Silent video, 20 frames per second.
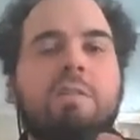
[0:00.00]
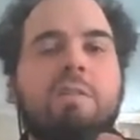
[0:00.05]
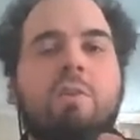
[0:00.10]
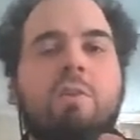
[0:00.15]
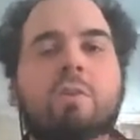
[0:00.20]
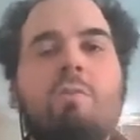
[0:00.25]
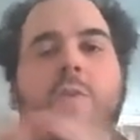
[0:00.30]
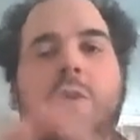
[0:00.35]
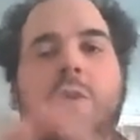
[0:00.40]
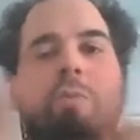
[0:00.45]

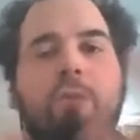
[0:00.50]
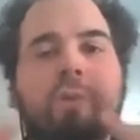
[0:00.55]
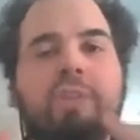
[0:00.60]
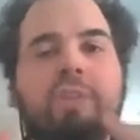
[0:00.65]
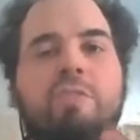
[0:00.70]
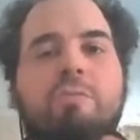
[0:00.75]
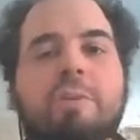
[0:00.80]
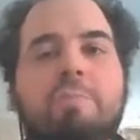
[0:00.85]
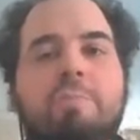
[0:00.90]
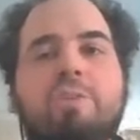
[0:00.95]
workflow
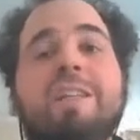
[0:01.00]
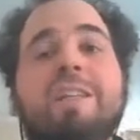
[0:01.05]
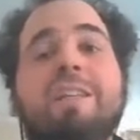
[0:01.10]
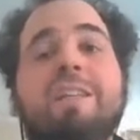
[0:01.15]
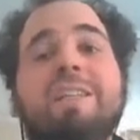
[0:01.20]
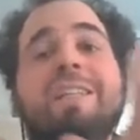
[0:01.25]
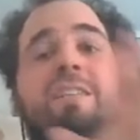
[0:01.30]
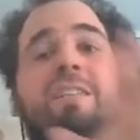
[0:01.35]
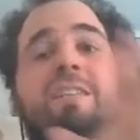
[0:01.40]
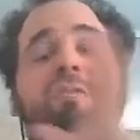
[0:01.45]
description
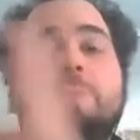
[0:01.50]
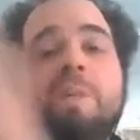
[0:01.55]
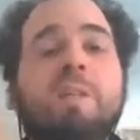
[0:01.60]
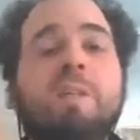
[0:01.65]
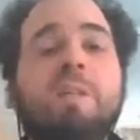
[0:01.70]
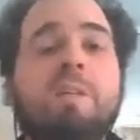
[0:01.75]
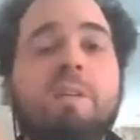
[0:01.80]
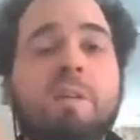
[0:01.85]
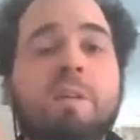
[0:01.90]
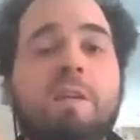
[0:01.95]
that needs to
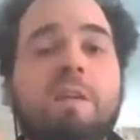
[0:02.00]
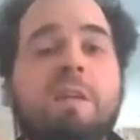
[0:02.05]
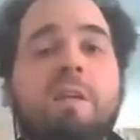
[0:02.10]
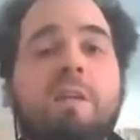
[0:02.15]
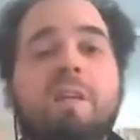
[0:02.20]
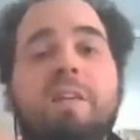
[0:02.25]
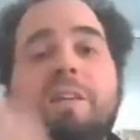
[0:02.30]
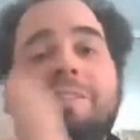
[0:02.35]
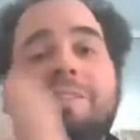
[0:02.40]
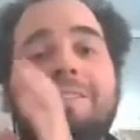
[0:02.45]
be
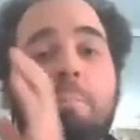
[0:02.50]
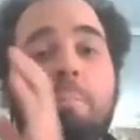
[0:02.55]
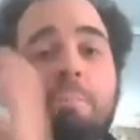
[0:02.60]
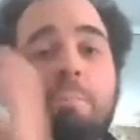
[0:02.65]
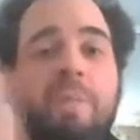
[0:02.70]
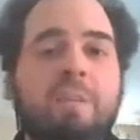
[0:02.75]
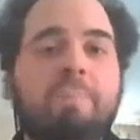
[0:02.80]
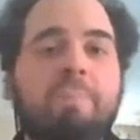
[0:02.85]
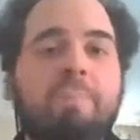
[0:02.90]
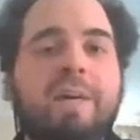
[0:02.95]

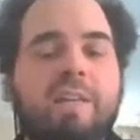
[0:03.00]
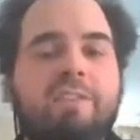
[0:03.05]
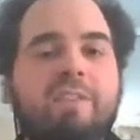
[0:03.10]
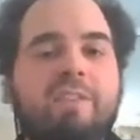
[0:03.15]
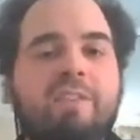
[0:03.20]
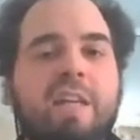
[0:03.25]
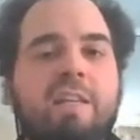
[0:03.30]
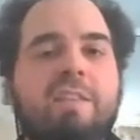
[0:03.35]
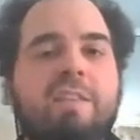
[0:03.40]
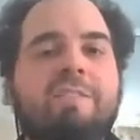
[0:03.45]
submitted by the
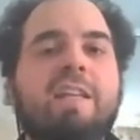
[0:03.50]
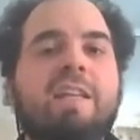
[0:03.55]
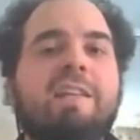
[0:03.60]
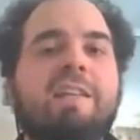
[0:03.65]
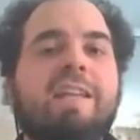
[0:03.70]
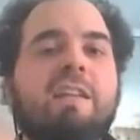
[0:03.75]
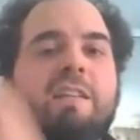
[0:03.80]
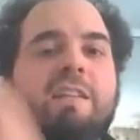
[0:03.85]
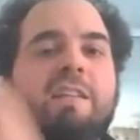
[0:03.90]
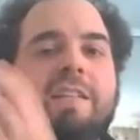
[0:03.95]
scientist,
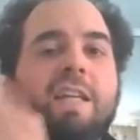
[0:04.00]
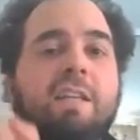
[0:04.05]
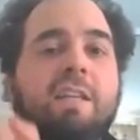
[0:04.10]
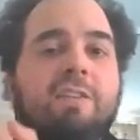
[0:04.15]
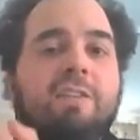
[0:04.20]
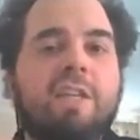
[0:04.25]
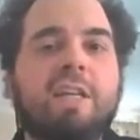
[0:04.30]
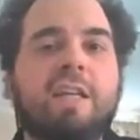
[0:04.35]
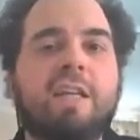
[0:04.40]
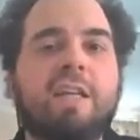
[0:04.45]
and then the
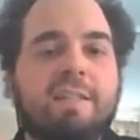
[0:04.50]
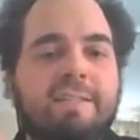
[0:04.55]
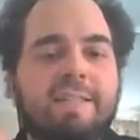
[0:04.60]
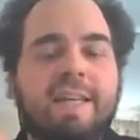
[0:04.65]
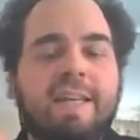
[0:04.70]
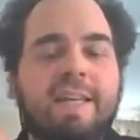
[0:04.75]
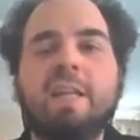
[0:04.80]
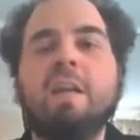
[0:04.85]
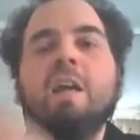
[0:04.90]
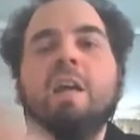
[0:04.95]
data center can
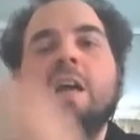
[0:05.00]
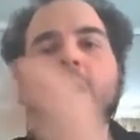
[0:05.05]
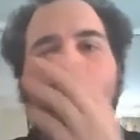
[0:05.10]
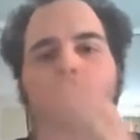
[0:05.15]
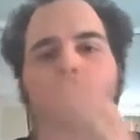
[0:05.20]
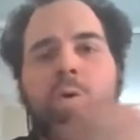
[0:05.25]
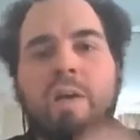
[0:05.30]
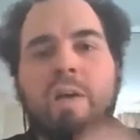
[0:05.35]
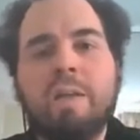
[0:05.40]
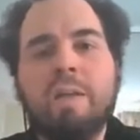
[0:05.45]
say,
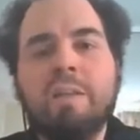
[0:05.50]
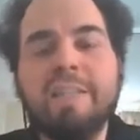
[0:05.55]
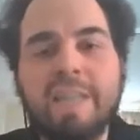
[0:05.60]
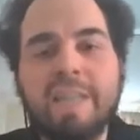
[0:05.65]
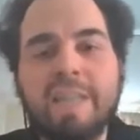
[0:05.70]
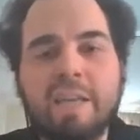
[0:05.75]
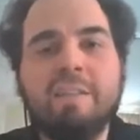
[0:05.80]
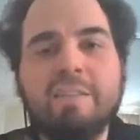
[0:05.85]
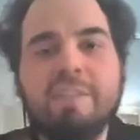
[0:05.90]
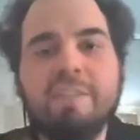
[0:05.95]
oh,
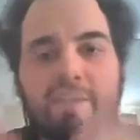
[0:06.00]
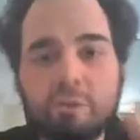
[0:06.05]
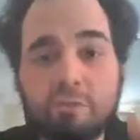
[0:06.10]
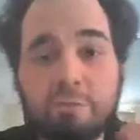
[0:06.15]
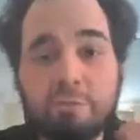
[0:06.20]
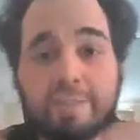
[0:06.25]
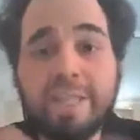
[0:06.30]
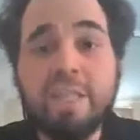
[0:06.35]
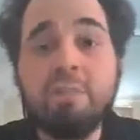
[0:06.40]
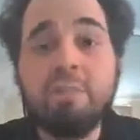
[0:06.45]
yeah, this
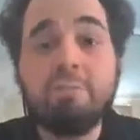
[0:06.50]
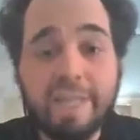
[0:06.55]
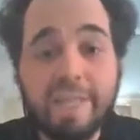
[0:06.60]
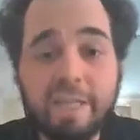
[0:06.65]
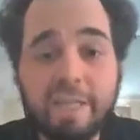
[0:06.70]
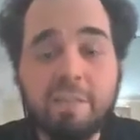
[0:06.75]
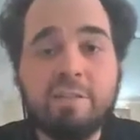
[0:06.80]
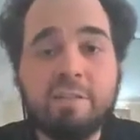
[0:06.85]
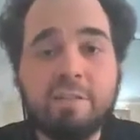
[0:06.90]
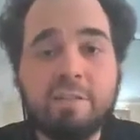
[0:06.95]
looks really
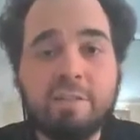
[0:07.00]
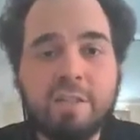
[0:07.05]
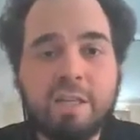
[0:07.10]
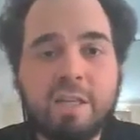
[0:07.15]
great.